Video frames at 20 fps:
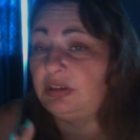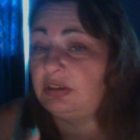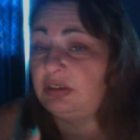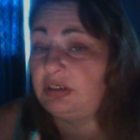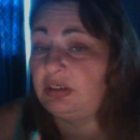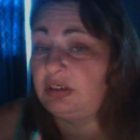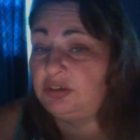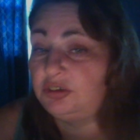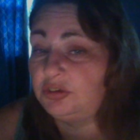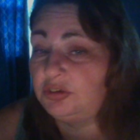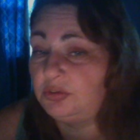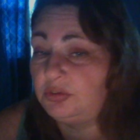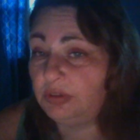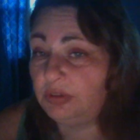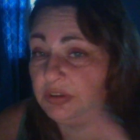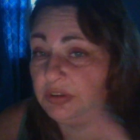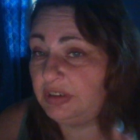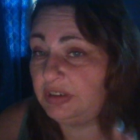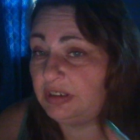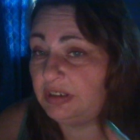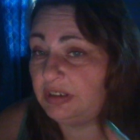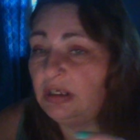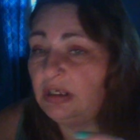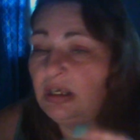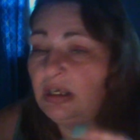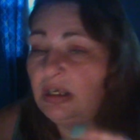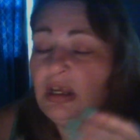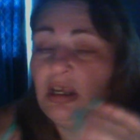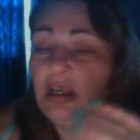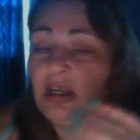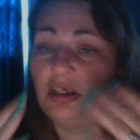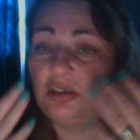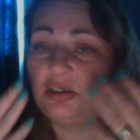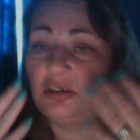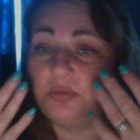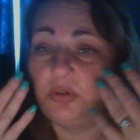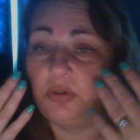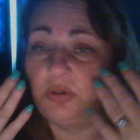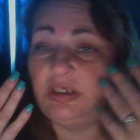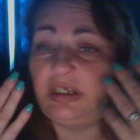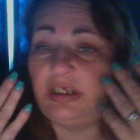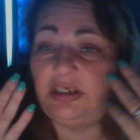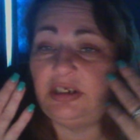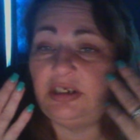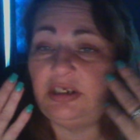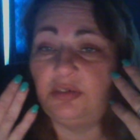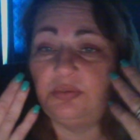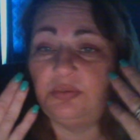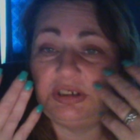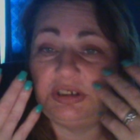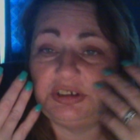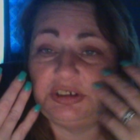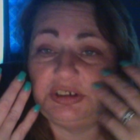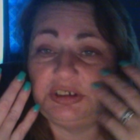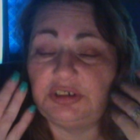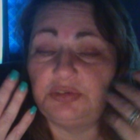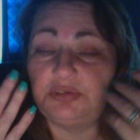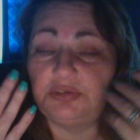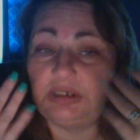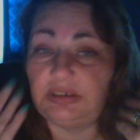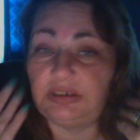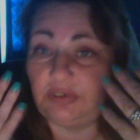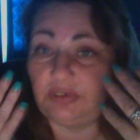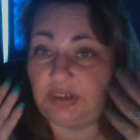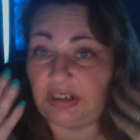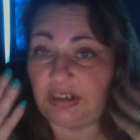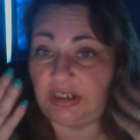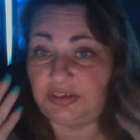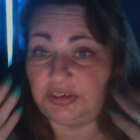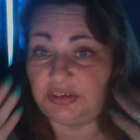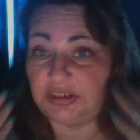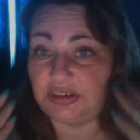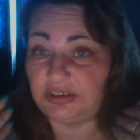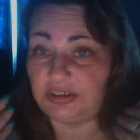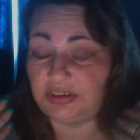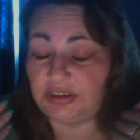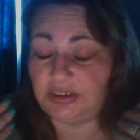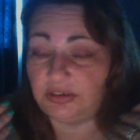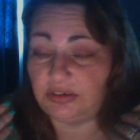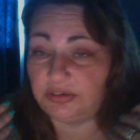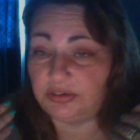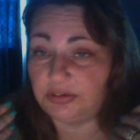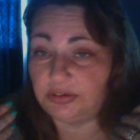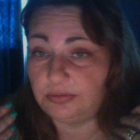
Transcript: That's just one thing. Exfoliating your face gets rid of the dead skin cells.